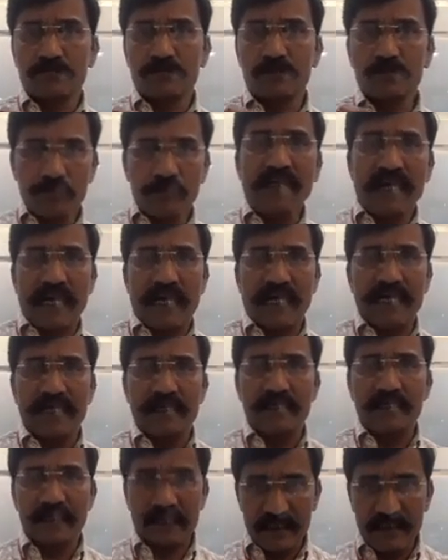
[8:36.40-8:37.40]
to be
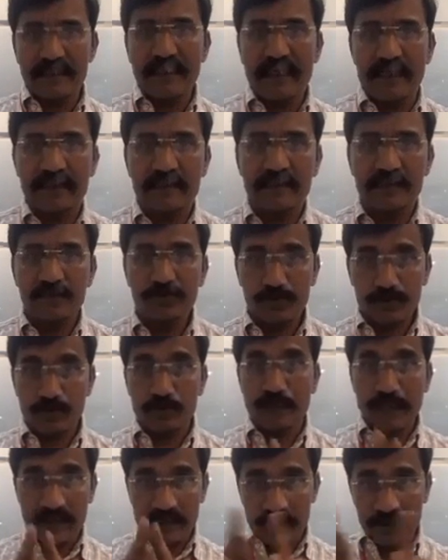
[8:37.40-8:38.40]
added in that,
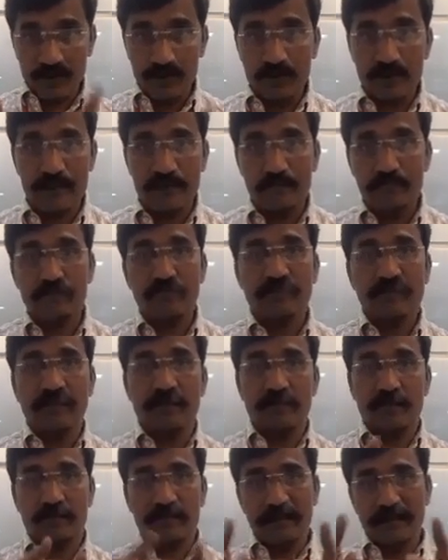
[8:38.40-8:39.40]
so that you can
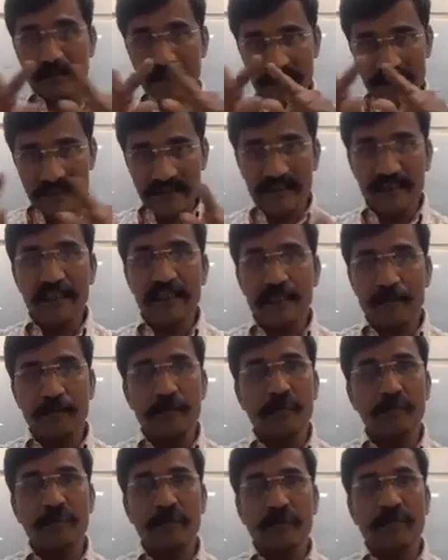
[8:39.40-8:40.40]
easily
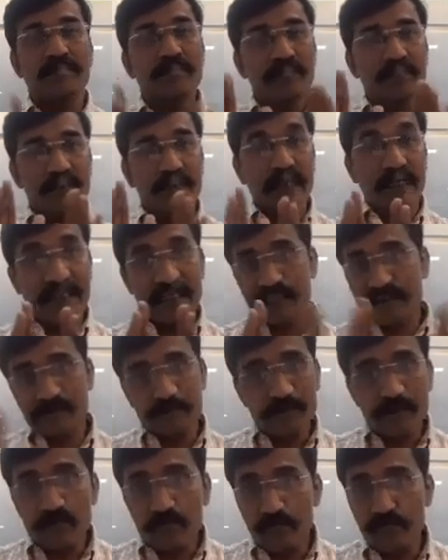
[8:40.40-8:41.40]
remember the
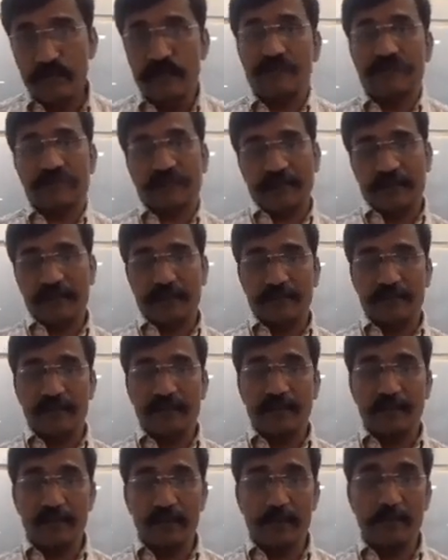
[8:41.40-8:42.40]
attachment of flexor
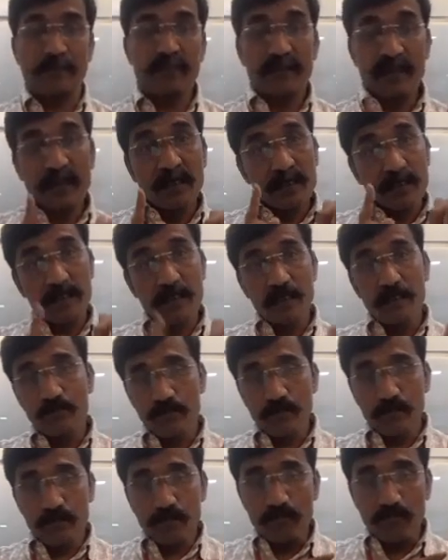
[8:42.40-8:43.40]
retinaculum.
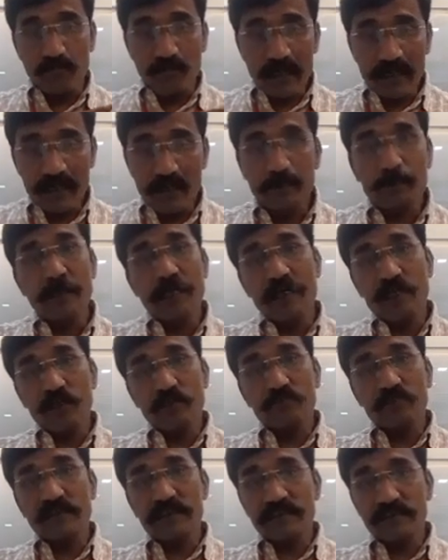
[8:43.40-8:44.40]
Now what part
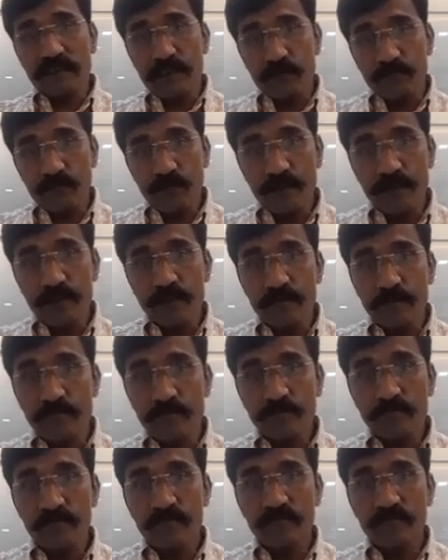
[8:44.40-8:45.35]
of the scaphoid?